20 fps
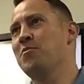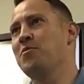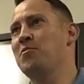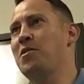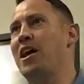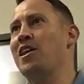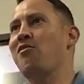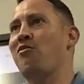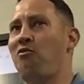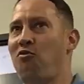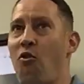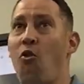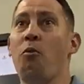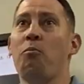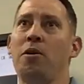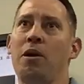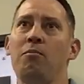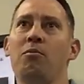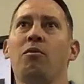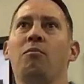That's
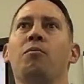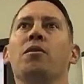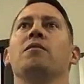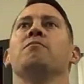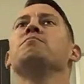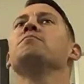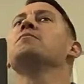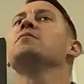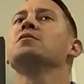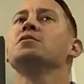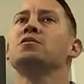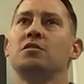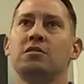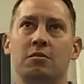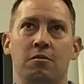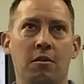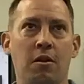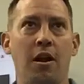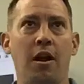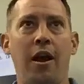4 people,
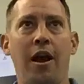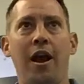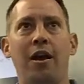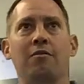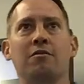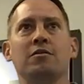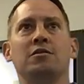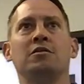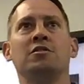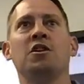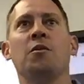but